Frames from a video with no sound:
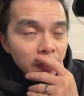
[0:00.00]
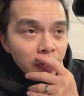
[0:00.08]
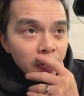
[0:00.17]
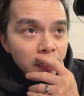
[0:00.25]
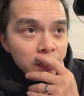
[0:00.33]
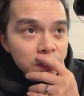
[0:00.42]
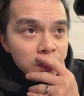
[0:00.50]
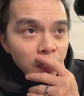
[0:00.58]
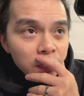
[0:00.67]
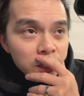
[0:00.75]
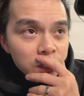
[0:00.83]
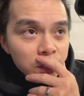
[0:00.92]
I
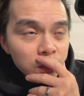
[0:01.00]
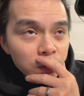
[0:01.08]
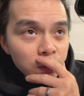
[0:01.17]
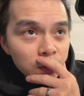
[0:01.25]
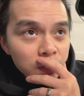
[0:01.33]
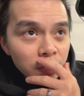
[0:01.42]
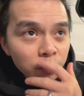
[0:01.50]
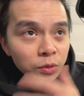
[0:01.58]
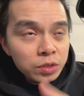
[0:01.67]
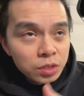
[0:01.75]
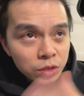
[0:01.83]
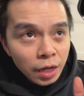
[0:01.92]
started using,
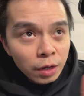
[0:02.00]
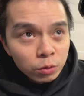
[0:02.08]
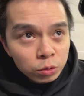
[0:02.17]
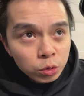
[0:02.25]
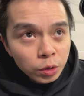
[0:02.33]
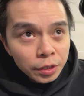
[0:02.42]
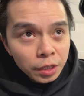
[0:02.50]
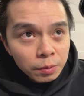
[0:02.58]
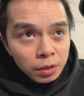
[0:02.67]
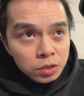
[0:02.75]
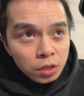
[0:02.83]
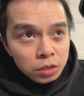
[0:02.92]
once that all dried up,
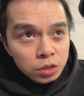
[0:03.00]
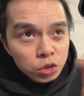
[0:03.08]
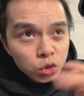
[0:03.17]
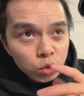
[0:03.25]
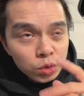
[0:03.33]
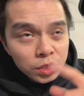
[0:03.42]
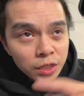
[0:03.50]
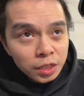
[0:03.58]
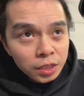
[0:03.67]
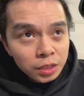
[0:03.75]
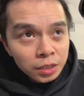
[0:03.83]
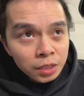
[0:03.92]
I started
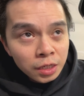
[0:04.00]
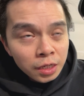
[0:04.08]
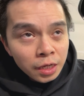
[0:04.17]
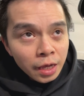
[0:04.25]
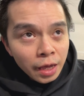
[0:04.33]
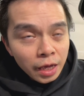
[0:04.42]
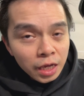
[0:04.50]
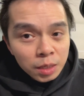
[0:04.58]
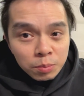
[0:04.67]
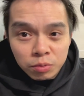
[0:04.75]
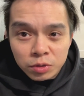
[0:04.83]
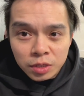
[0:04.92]
using a
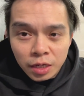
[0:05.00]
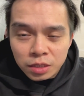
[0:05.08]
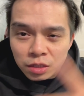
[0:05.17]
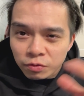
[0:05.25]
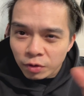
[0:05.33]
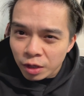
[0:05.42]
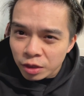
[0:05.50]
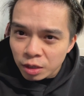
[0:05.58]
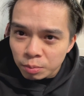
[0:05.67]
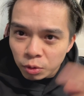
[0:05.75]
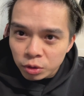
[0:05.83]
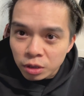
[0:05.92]
protective
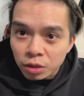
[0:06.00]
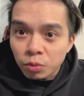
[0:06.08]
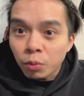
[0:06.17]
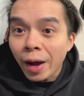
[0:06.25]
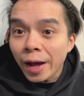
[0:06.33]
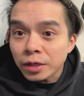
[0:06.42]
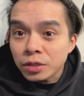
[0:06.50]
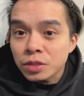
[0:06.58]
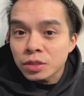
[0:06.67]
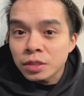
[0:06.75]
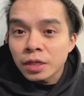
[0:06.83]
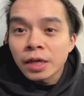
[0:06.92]
underbody
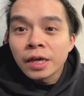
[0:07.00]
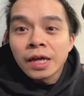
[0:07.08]
wax.